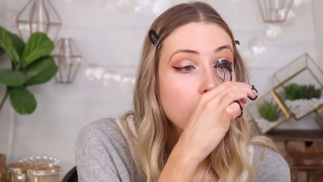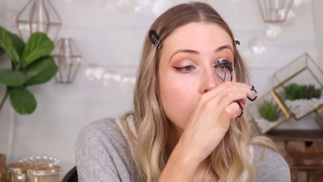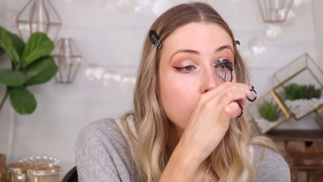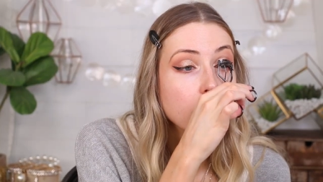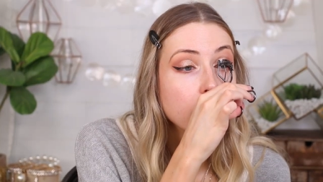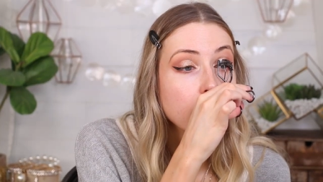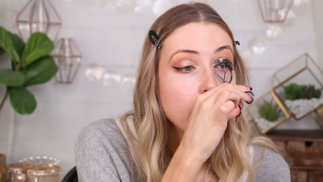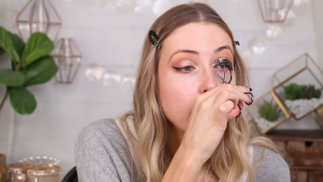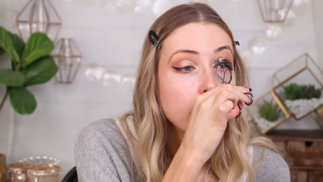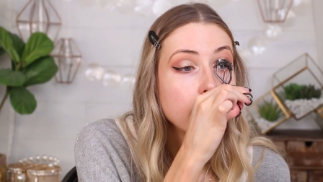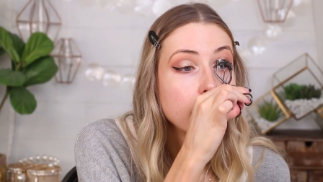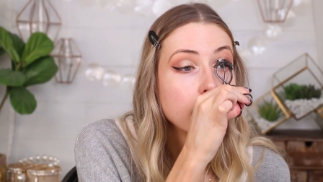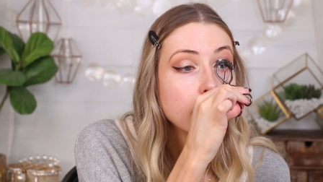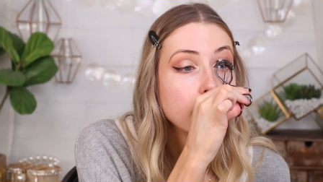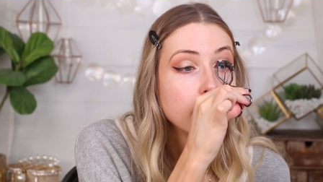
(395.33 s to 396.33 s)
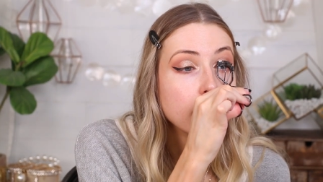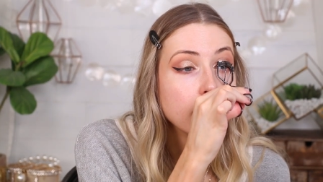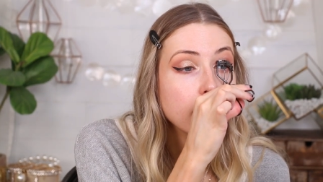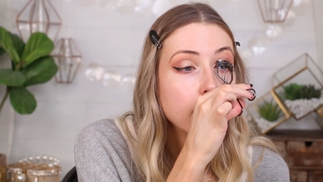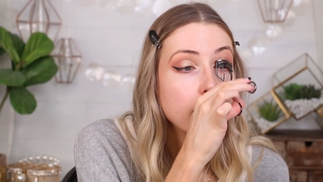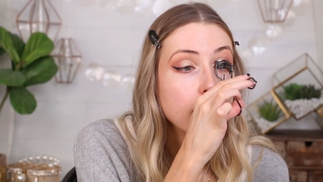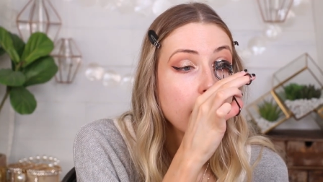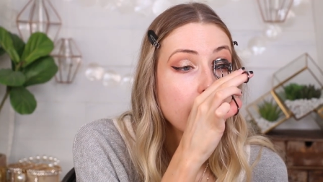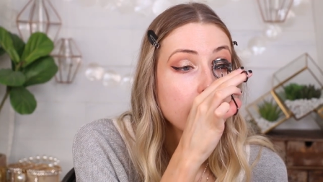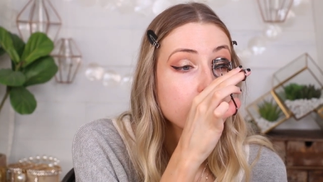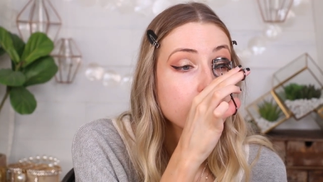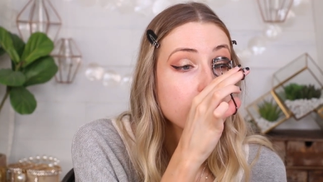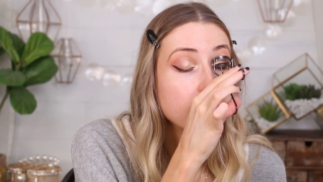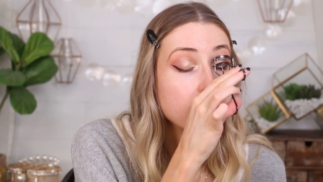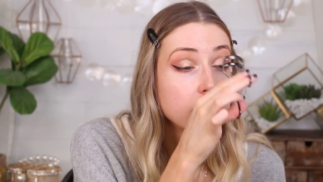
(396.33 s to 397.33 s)
all right.
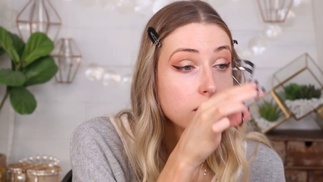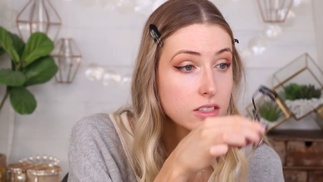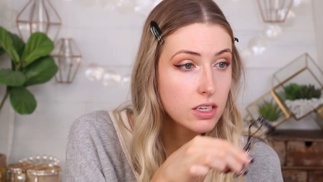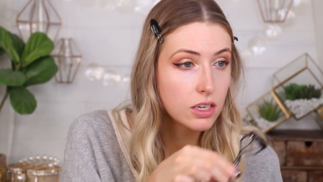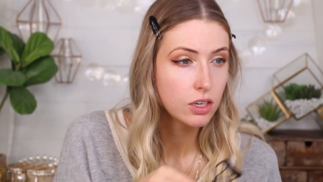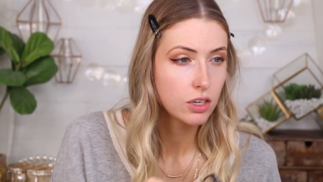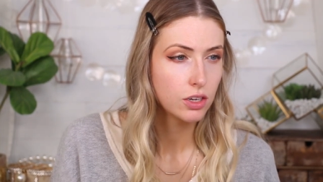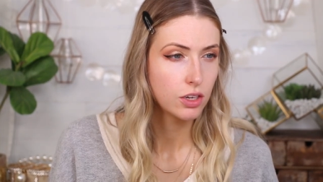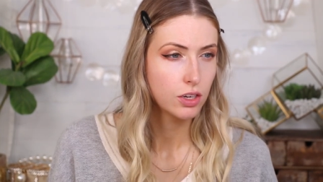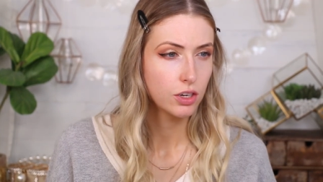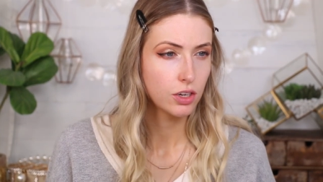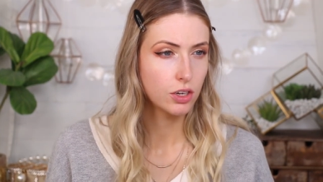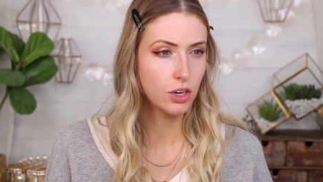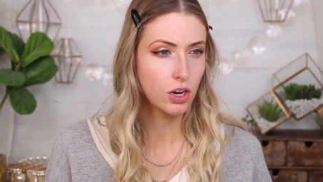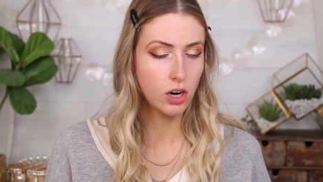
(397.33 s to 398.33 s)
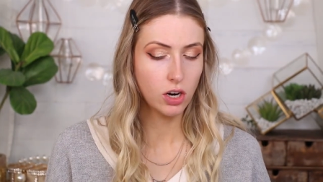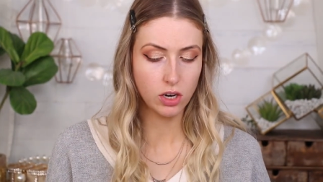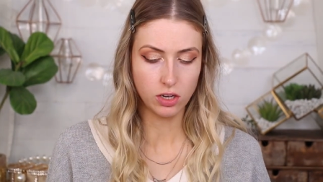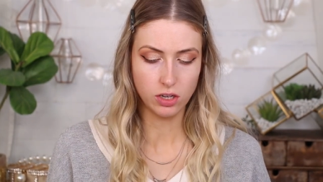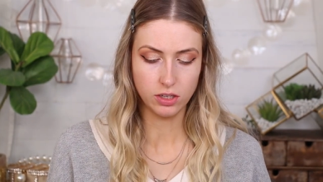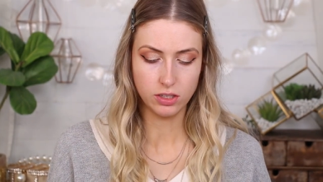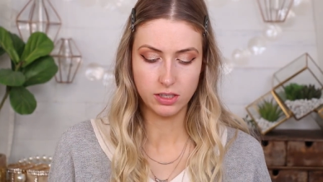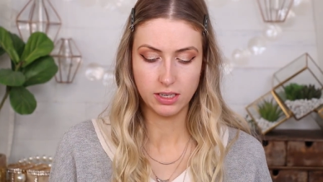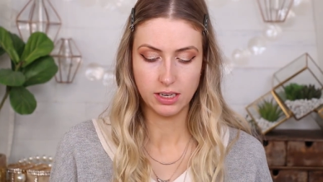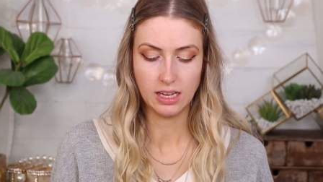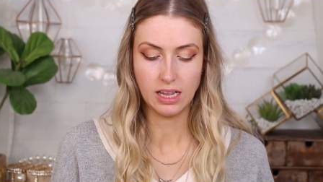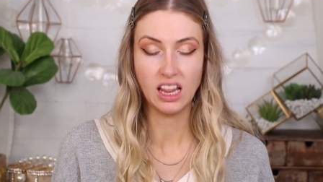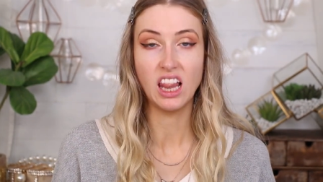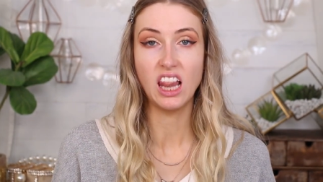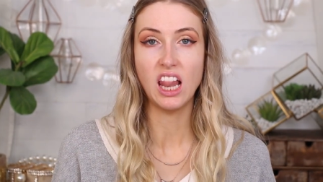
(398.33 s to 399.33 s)
Lashes curled,
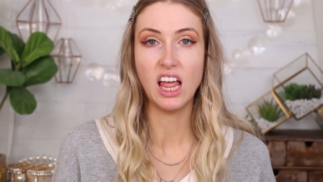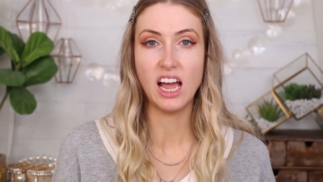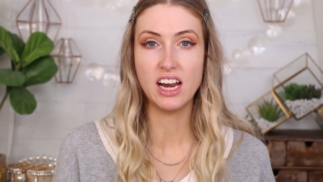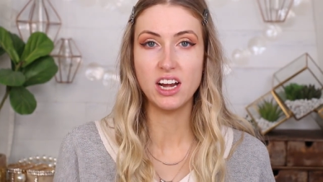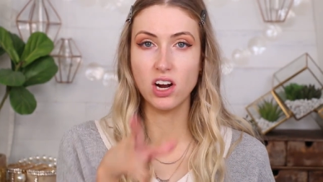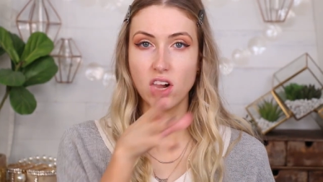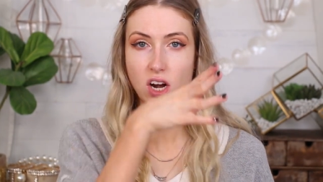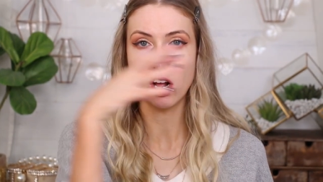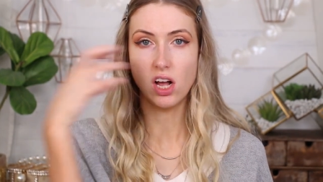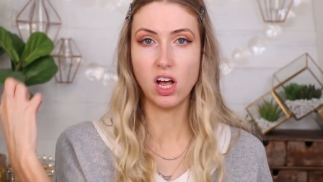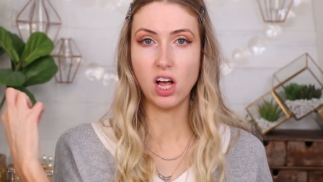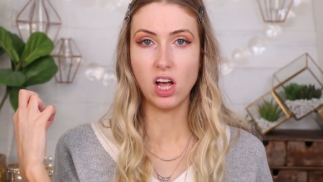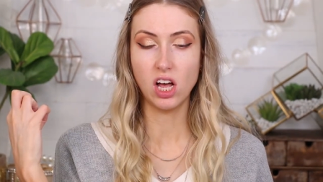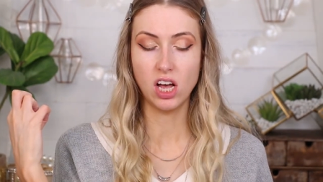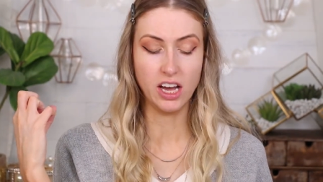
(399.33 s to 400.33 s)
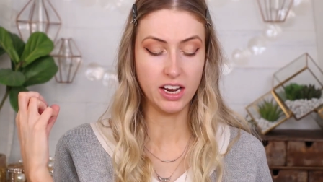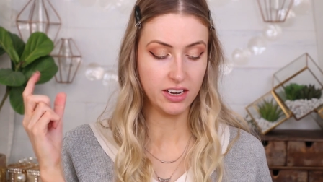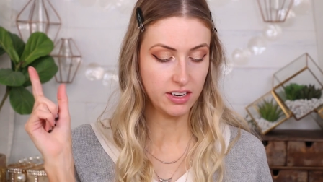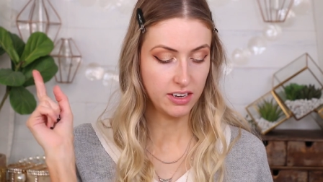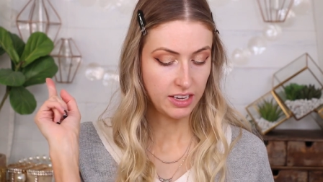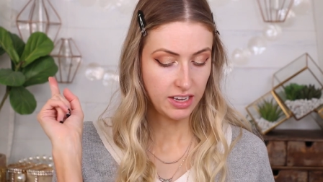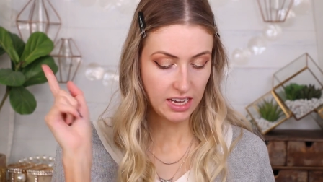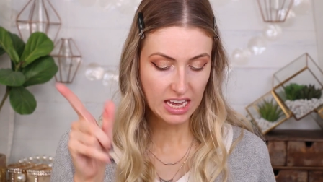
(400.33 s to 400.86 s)
liner on,